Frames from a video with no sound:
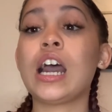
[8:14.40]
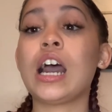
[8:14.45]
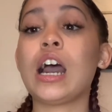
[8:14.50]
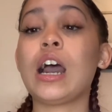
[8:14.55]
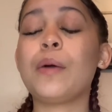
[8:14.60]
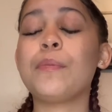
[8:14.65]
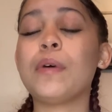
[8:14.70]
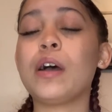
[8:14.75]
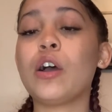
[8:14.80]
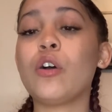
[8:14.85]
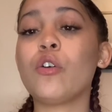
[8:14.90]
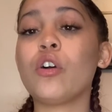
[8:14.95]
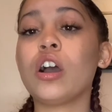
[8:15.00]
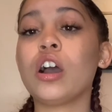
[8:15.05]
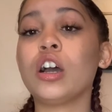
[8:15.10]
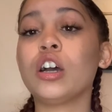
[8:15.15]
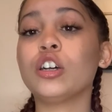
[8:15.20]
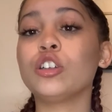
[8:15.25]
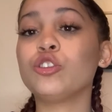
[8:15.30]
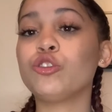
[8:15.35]
about
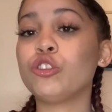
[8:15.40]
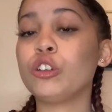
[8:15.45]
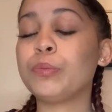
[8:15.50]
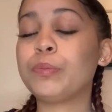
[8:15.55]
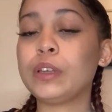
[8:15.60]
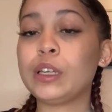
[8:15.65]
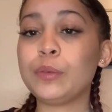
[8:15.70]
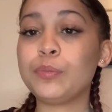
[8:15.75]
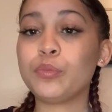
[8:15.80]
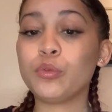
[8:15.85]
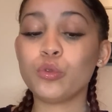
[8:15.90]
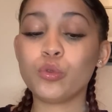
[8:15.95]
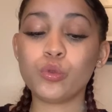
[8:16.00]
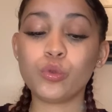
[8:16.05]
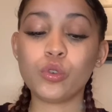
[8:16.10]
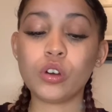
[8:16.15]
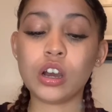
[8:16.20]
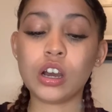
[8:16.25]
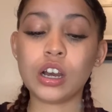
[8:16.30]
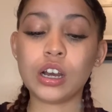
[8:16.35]
100
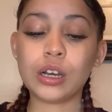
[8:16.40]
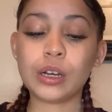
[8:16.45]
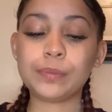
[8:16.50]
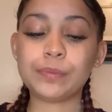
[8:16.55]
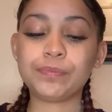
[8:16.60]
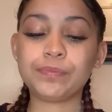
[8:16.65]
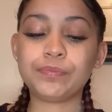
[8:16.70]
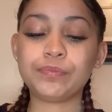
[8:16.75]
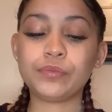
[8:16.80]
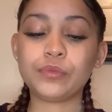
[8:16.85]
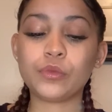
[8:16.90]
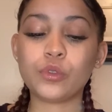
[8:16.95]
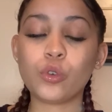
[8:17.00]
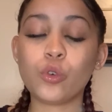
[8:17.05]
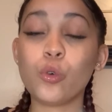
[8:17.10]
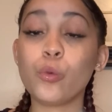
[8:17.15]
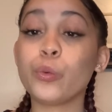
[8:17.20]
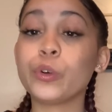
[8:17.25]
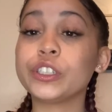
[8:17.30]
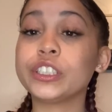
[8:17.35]
people
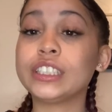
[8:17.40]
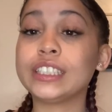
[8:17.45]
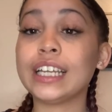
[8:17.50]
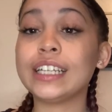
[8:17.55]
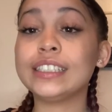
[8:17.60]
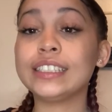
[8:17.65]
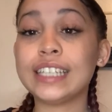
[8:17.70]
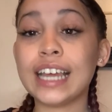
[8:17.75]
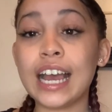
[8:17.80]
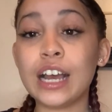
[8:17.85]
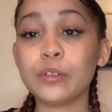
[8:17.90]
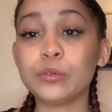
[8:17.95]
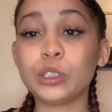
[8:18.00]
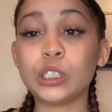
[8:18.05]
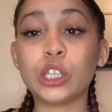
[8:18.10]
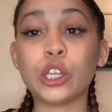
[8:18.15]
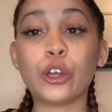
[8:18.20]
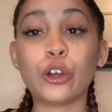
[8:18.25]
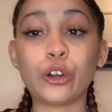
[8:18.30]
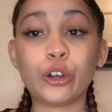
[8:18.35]
who were sent down
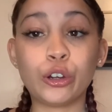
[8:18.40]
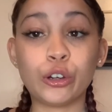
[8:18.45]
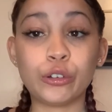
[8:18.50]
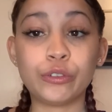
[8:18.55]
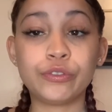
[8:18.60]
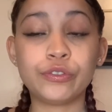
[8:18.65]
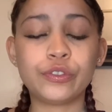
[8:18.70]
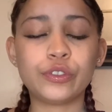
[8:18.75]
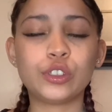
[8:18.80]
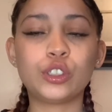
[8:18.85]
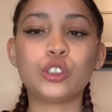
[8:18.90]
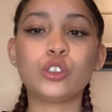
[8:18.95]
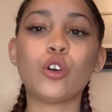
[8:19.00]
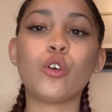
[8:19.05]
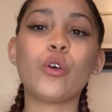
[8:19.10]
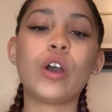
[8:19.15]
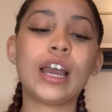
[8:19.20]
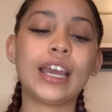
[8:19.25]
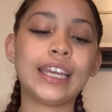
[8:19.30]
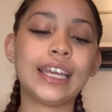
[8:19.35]
to the earth.
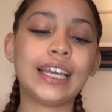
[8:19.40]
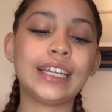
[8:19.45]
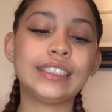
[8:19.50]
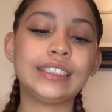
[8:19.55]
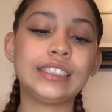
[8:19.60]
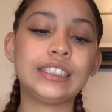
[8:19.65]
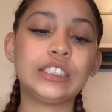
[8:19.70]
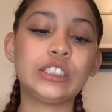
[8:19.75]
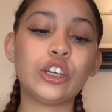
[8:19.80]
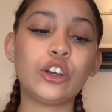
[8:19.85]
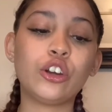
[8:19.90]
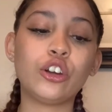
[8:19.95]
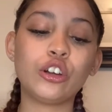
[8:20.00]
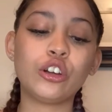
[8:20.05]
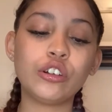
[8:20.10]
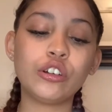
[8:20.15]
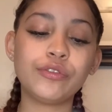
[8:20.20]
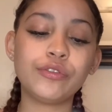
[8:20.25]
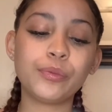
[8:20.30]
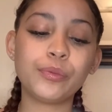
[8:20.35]
So I guess the
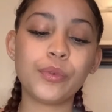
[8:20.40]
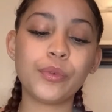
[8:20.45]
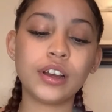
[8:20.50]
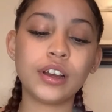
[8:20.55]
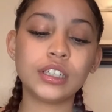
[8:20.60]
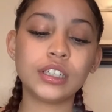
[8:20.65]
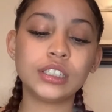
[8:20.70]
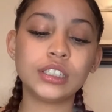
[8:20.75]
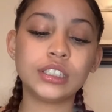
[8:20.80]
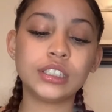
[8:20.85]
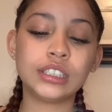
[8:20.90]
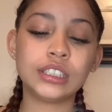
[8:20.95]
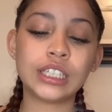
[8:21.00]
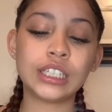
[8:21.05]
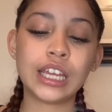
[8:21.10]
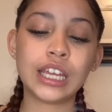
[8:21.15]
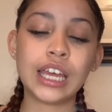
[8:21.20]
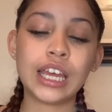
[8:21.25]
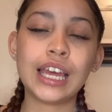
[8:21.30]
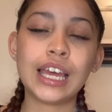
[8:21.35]
earth was
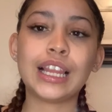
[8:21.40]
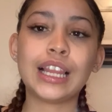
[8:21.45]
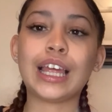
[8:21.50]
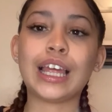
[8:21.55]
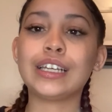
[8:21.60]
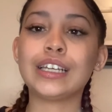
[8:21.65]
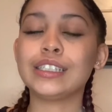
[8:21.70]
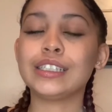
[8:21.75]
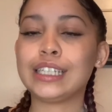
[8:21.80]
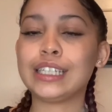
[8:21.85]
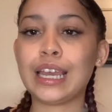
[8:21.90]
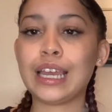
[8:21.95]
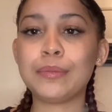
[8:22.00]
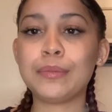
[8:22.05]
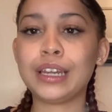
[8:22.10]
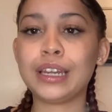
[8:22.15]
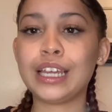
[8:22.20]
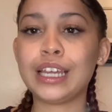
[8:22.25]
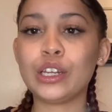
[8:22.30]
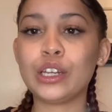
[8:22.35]
like
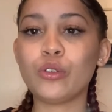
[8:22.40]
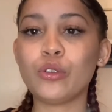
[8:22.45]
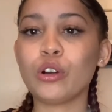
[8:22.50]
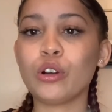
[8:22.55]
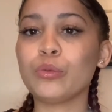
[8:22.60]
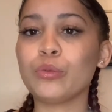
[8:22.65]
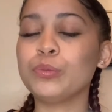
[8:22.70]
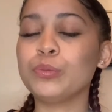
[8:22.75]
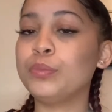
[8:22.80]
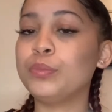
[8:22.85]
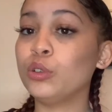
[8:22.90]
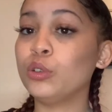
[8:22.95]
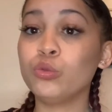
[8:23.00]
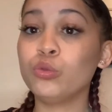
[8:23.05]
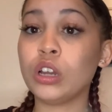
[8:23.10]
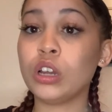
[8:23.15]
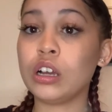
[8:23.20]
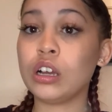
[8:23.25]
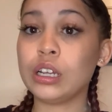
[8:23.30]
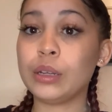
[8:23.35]
contaminated, or
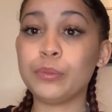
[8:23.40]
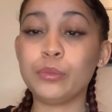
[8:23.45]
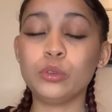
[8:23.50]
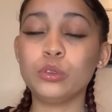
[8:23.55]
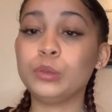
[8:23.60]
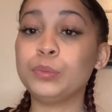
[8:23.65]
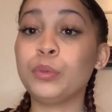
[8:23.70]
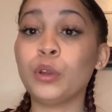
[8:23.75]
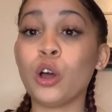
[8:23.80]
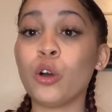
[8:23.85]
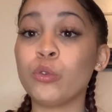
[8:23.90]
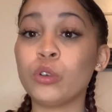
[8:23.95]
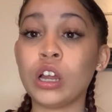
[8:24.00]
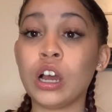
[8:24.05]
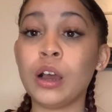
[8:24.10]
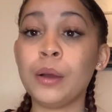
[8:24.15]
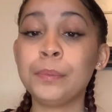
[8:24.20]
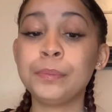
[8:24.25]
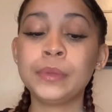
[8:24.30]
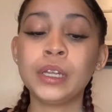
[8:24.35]
it was blown
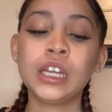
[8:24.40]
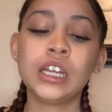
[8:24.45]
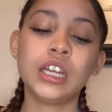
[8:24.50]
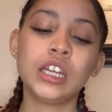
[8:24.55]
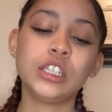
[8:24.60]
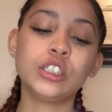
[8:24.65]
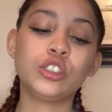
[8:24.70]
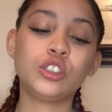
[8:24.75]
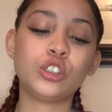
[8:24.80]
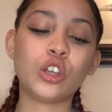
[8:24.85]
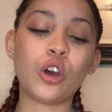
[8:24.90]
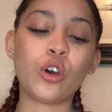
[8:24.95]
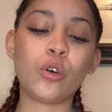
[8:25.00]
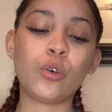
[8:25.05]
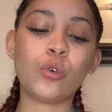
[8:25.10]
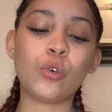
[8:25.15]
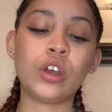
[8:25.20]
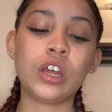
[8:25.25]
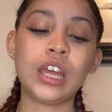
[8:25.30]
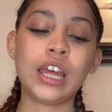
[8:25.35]
up.
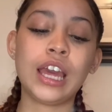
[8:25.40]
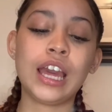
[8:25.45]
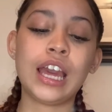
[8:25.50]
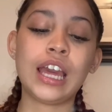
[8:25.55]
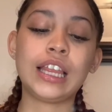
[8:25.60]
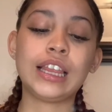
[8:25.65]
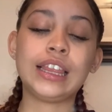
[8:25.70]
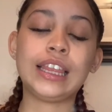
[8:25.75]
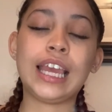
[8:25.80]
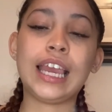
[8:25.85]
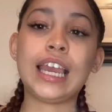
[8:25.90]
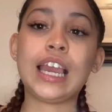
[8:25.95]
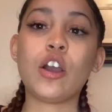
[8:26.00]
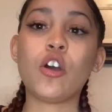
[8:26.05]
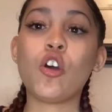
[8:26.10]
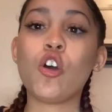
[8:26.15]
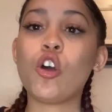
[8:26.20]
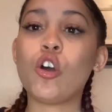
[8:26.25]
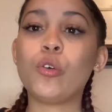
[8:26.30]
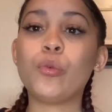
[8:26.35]
So they
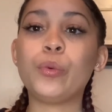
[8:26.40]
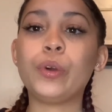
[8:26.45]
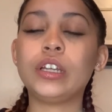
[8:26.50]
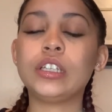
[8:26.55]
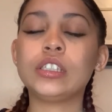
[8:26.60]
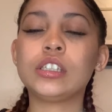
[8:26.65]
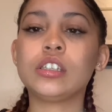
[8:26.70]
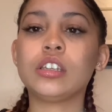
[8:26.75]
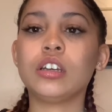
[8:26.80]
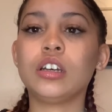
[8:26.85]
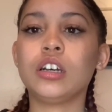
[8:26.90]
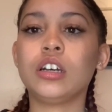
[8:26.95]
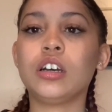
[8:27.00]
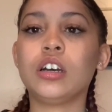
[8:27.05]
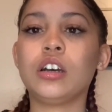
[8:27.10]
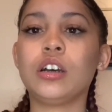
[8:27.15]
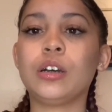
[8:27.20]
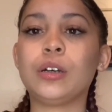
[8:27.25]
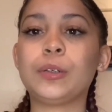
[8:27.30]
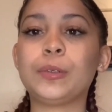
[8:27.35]
all went to
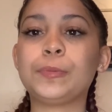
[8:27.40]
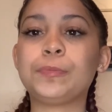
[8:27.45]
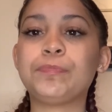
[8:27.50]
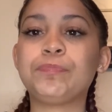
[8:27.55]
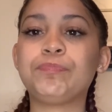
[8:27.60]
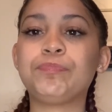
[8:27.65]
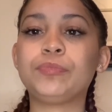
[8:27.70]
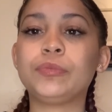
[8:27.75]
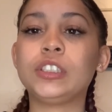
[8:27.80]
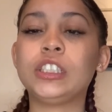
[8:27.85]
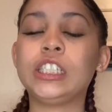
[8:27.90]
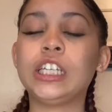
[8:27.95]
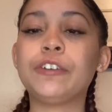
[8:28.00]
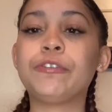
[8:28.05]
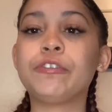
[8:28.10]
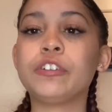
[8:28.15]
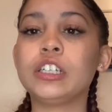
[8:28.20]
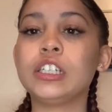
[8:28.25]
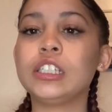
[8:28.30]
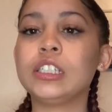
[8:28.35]

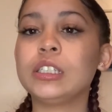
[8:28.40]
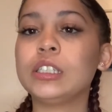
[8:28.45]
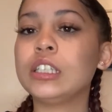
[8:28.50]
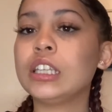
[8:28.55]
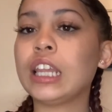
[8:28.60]
different